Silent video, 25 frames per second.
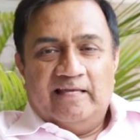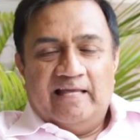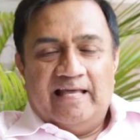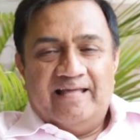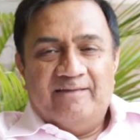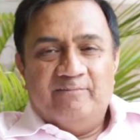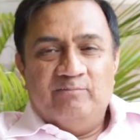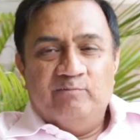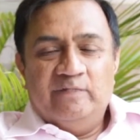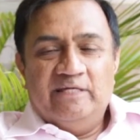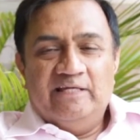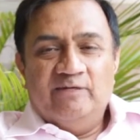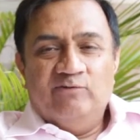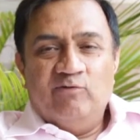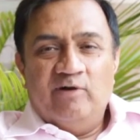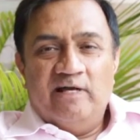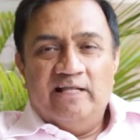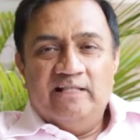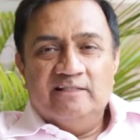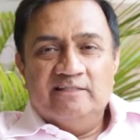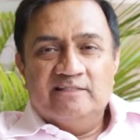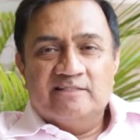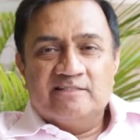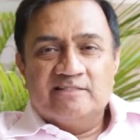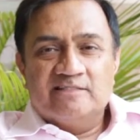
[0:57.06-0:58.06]
And
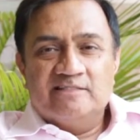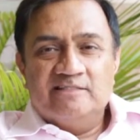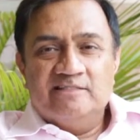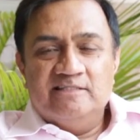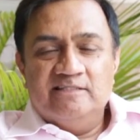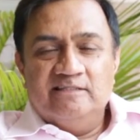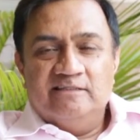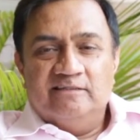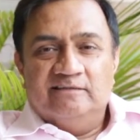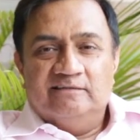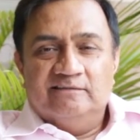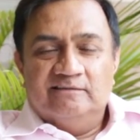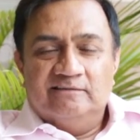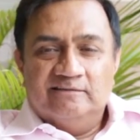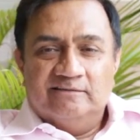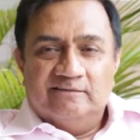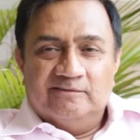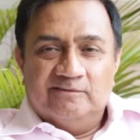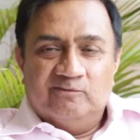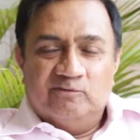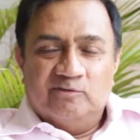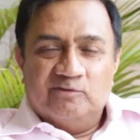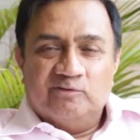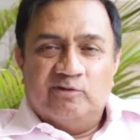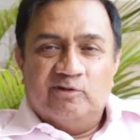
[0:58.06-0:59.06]
meanwhile, the seed
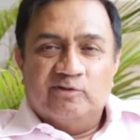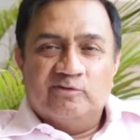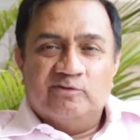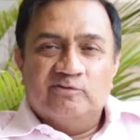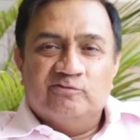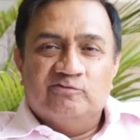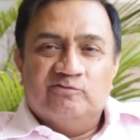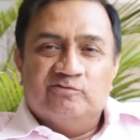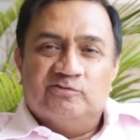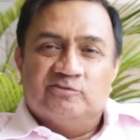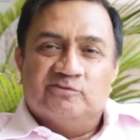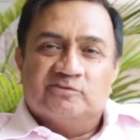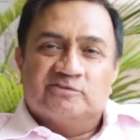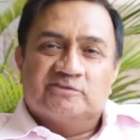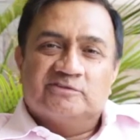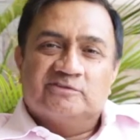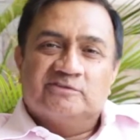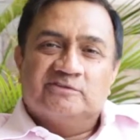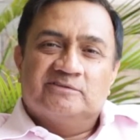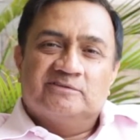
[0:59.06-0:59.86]
was all confused.